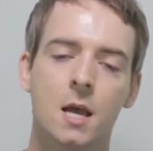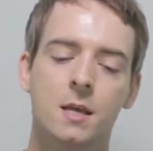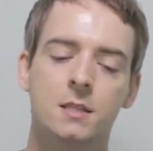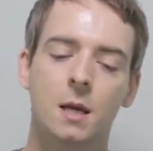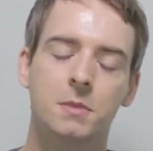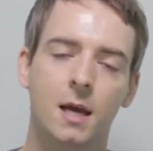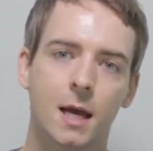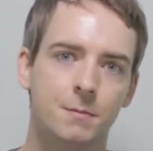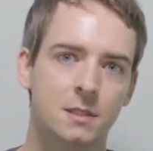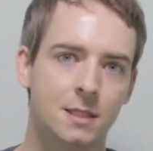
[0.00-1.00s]

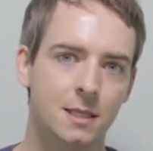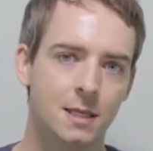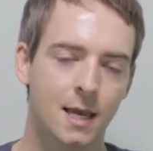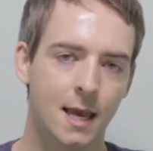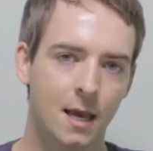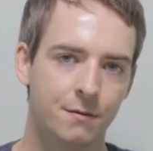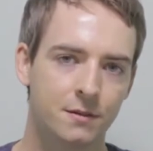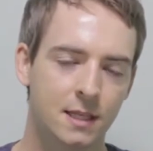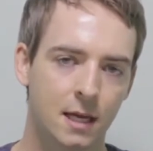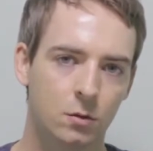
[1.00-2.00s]
Sometimes the F
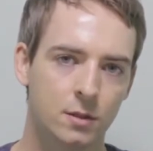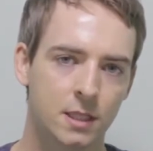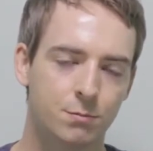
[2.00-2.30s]
sound is